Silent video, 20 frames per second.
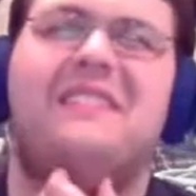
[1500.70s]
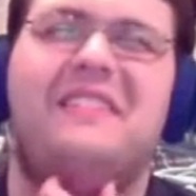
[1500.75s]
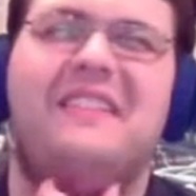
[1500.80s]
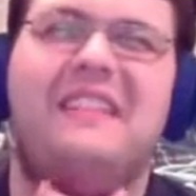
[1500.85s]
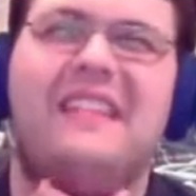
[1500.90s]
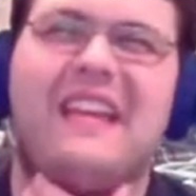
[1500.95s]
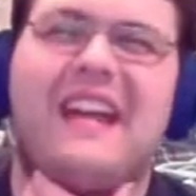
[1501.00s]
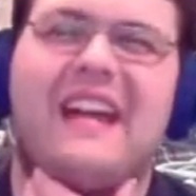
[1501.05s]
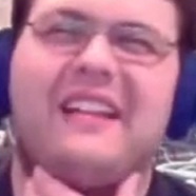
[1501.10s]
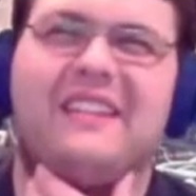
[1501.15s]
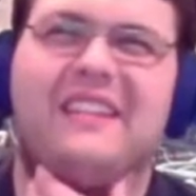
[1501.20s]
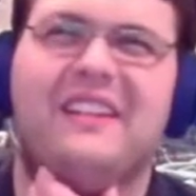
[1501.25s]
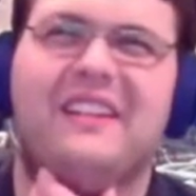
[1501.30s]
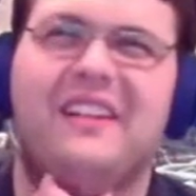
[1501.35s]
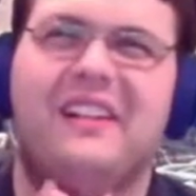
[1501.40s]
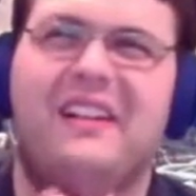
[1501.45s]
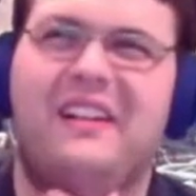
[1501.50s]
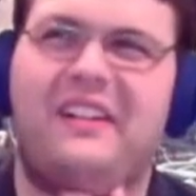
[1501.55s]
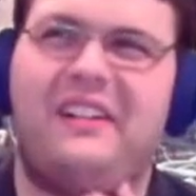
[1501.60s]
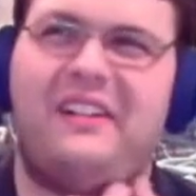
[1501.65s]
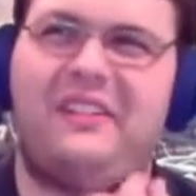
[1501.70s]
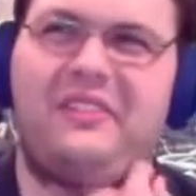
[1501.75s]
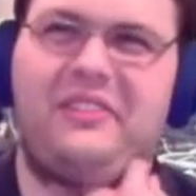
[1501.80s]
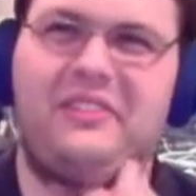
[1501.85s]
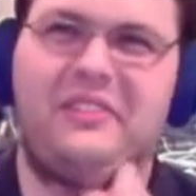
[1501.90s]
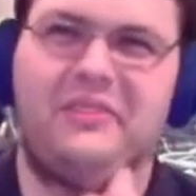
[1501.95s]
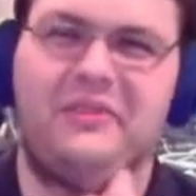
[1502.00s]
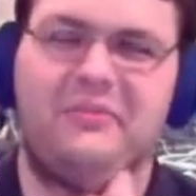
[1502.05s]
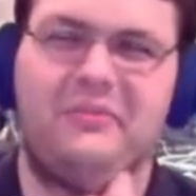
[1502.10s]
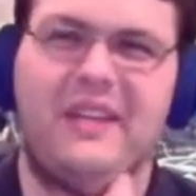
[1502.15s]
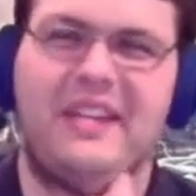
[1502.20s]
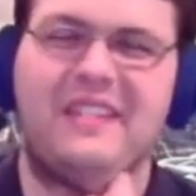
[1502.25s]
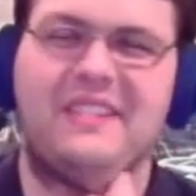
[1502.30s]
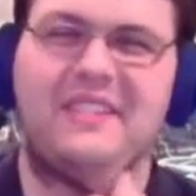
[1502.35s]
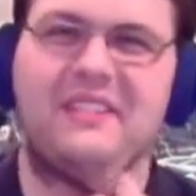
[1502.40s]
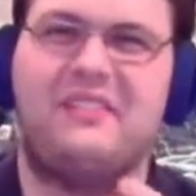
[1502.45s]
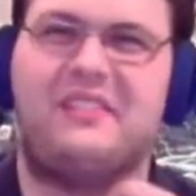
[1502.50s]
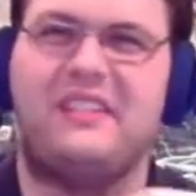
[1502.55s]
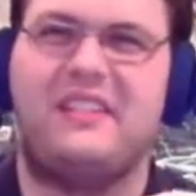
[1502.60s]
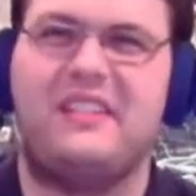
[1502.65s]
yeah, they
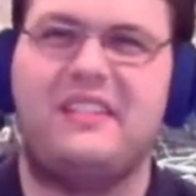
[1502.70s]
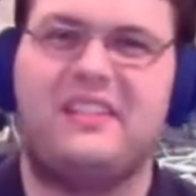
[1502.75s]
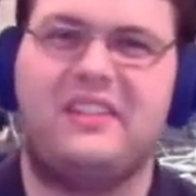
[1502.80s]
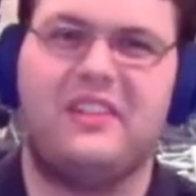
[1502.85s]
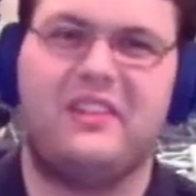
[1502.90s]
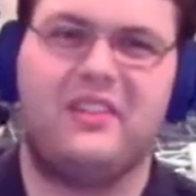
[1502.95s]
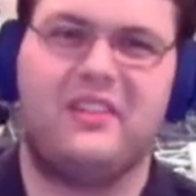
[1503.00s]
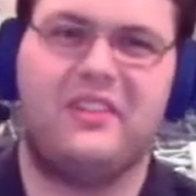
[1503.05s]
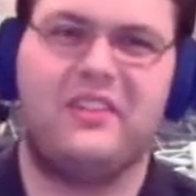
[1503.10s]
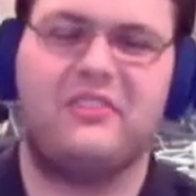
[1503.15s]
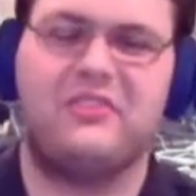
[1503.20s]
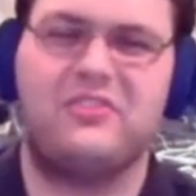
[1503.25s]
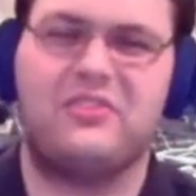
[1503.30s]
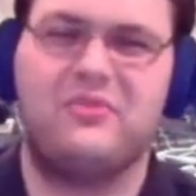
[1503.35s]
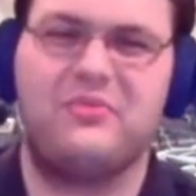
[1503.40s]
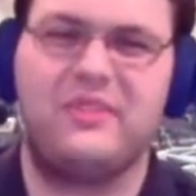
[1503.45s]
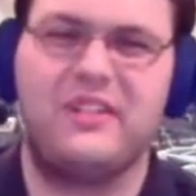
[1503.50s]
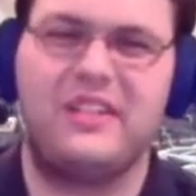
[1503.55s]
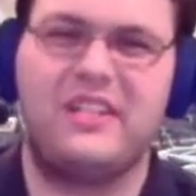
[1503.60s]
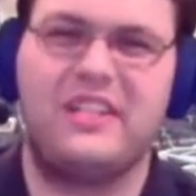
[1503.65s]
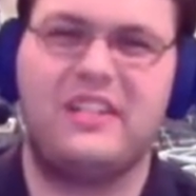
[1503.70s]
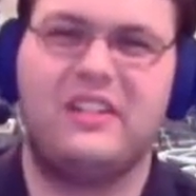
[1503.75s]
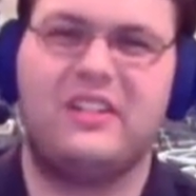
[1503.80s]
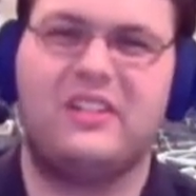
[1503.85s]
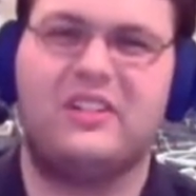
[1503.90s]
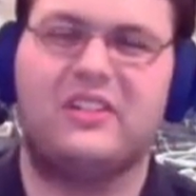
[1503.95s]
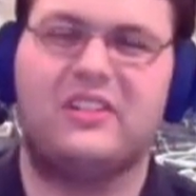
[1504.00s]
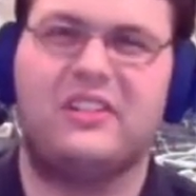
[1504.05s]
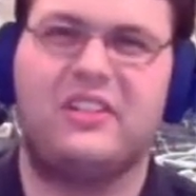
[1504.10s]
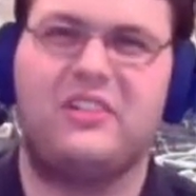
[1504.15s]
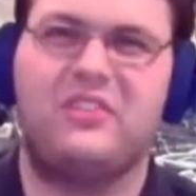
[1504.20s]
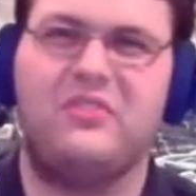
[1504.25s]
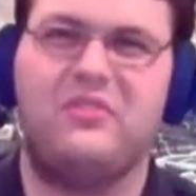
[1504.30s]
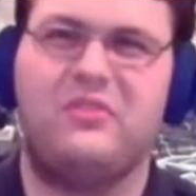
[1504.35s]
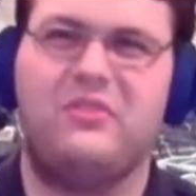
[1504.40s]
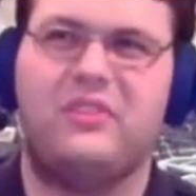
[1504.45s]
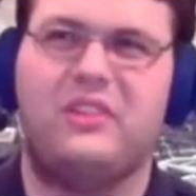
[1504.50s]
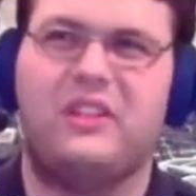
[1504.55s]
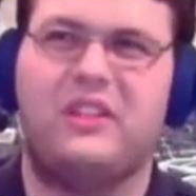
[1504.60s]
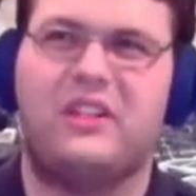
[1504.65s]
basically those three are the
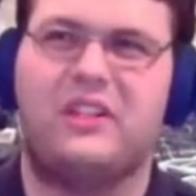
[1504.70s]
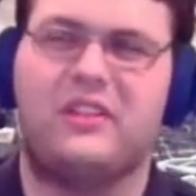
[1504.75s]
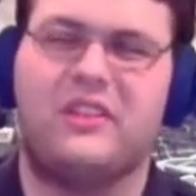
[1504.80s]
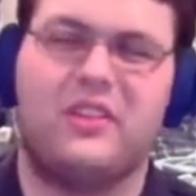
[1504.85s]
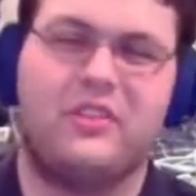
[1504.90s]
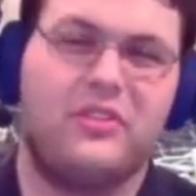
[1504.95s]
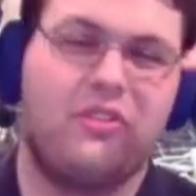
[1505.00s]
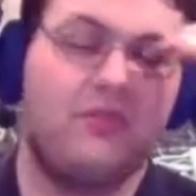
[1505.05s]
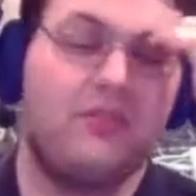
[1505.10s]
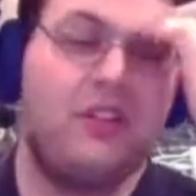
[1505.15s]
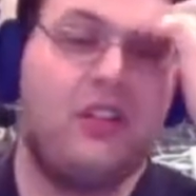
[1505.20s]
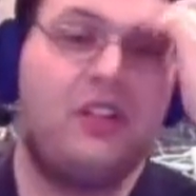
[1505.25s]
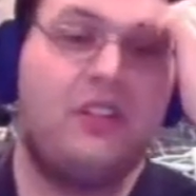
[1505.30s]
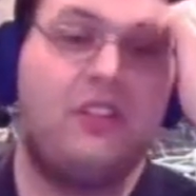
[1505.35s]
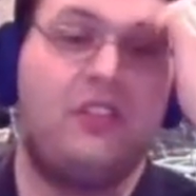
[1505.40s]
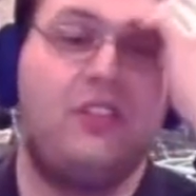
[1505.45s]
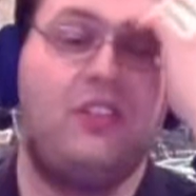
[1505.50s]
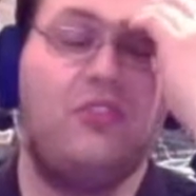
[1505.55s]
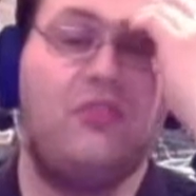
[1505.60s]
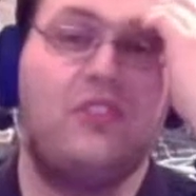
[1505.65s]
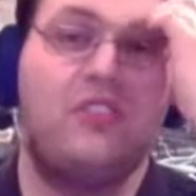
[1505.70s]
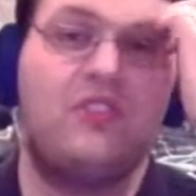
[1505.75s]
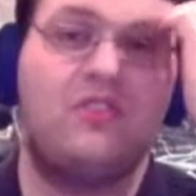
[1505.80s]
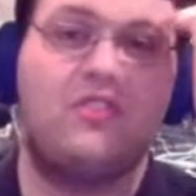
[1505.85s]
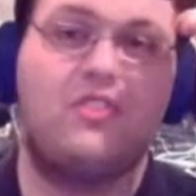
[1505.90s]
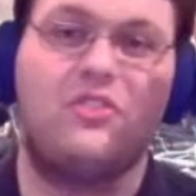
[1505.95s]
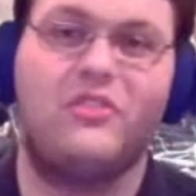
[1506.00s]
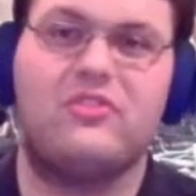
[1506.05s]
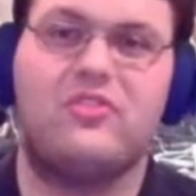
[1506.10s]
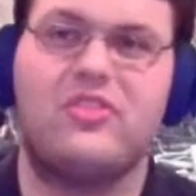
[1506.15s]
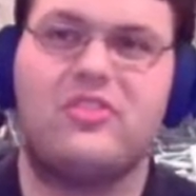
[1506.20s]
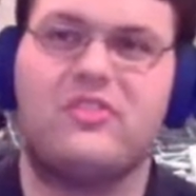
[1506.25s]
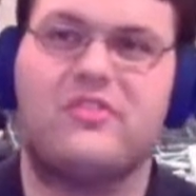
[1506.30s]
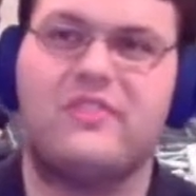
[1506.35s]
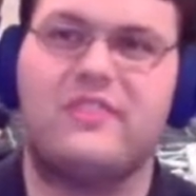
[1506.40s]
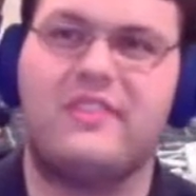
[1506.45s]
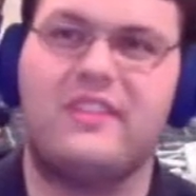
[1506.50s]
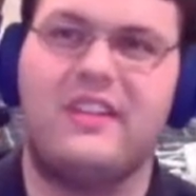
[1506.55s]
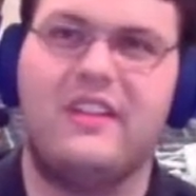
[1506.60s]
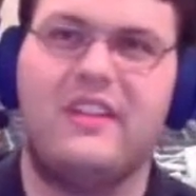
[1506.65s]
new Ryu
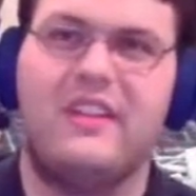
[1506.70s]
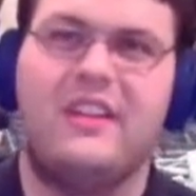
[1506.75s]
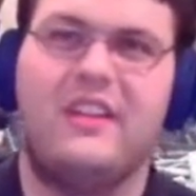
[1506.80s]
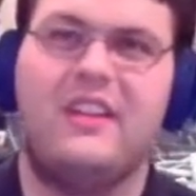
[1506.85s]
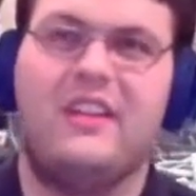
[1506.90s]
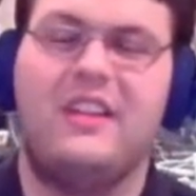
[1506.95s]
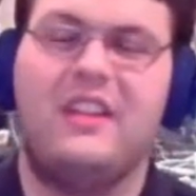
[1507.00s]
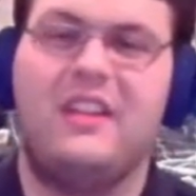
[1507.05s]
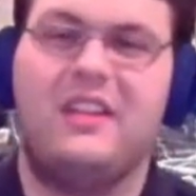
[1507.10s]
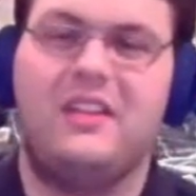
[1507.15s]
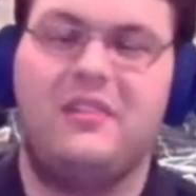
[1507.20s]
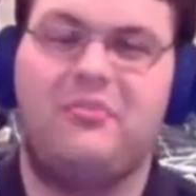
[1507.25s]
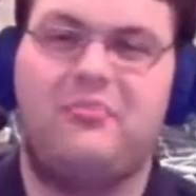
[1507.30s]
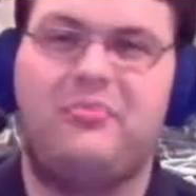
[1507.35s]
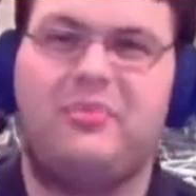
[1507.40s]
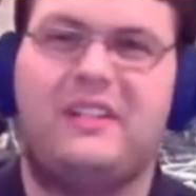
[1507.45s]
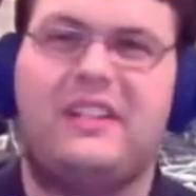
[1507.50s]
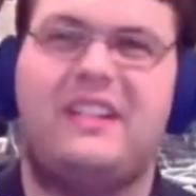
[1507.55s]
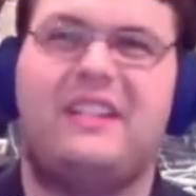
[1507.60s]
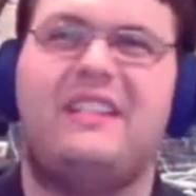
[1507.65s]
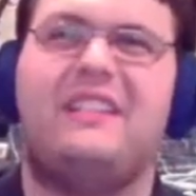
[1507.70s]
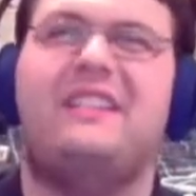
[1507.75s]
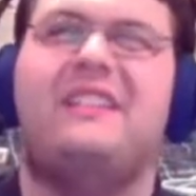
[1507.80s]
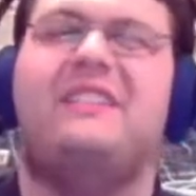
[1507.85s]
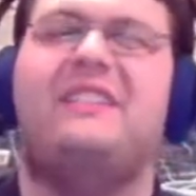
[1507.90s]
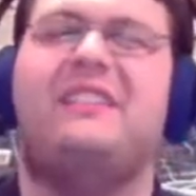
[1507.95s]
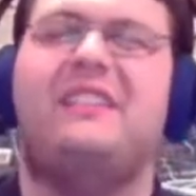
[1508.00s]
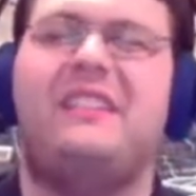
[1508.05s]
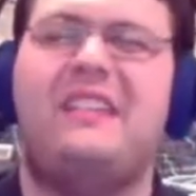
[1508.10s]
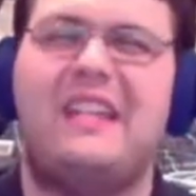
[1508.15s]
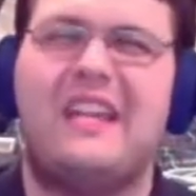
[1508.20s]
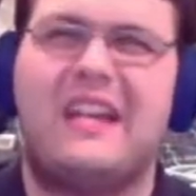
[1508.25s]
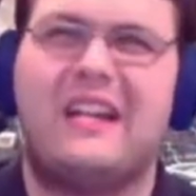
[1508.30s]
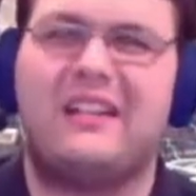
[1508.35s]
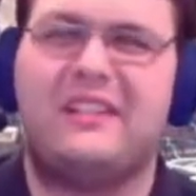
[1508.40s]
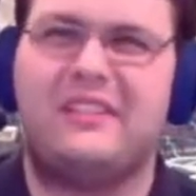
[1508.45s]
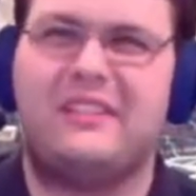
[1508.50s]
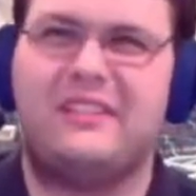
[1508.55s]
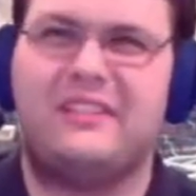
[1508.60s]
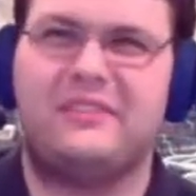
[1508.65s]
soldiers. But yeah,
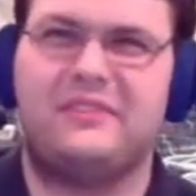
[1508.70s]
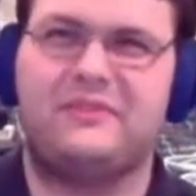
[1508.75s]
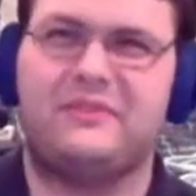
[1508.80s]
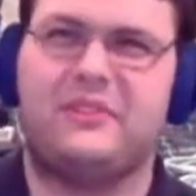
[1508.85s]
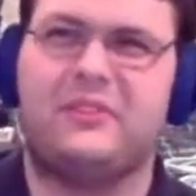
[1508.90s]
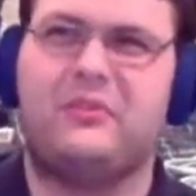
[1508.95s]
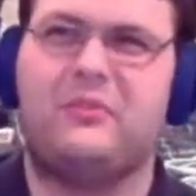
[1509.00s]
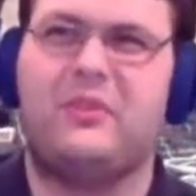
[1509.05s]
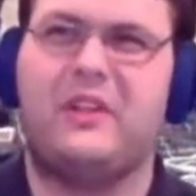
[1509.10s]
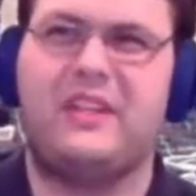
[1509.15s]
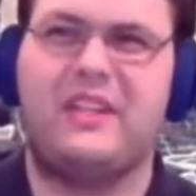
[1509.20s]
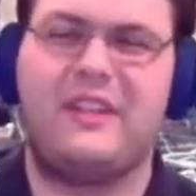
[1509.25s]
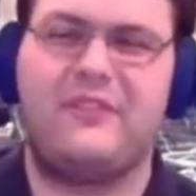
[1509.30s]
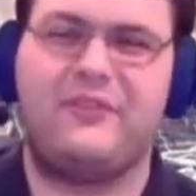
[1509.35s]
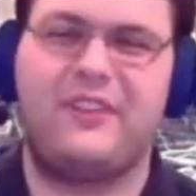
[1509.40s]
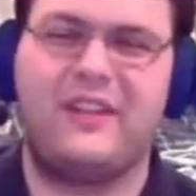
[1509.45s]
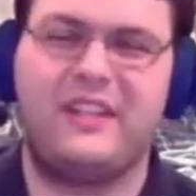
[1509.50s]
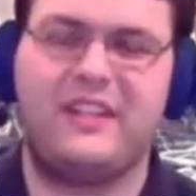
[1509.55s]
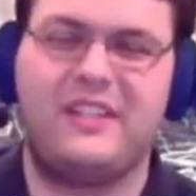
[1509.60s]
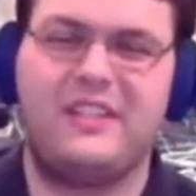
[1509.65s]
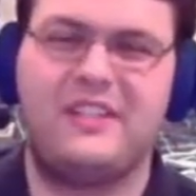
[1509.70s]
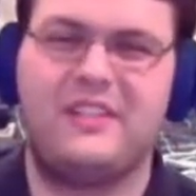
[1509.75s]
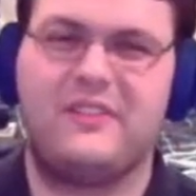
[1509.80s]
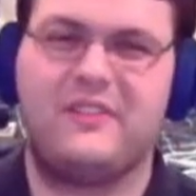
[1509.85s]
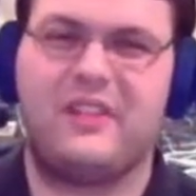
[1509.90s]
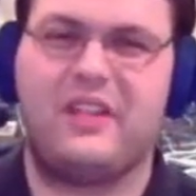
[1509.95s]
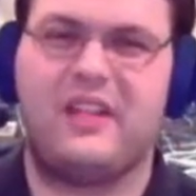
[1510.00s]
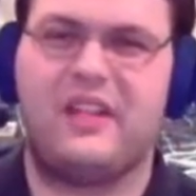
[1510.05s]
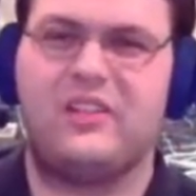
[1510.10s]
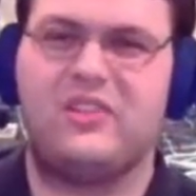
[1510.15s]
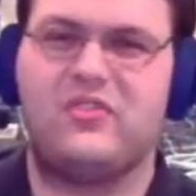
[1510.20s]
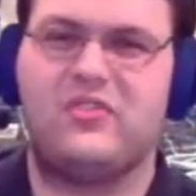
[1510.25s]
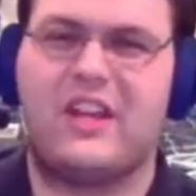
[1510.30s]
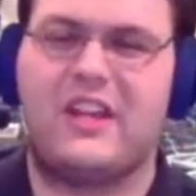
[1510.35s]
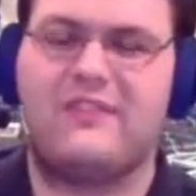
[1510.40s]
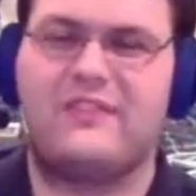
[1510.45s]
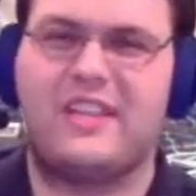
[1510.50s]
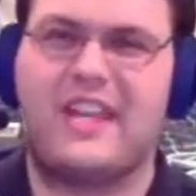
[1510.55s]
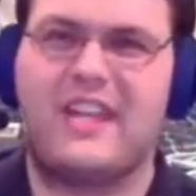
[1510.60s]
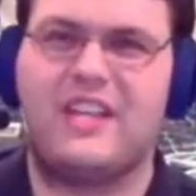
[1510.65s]
when they finally
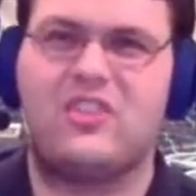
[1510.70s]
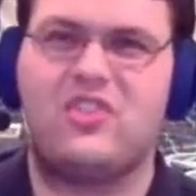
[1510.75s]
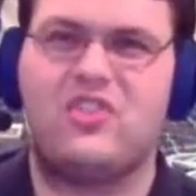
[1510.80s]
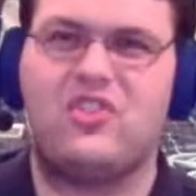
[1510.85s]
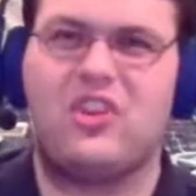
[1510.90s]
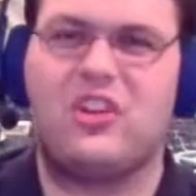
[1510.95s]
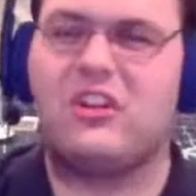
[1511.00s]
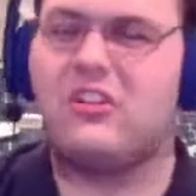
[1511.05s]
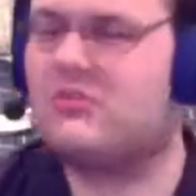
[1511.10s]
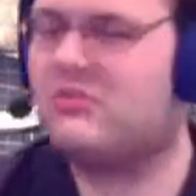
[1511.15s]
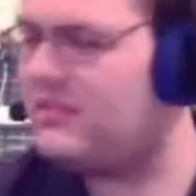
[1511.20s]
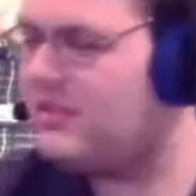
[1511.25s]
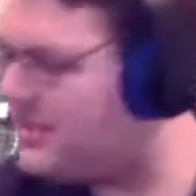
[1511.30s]
drive Tank Joe,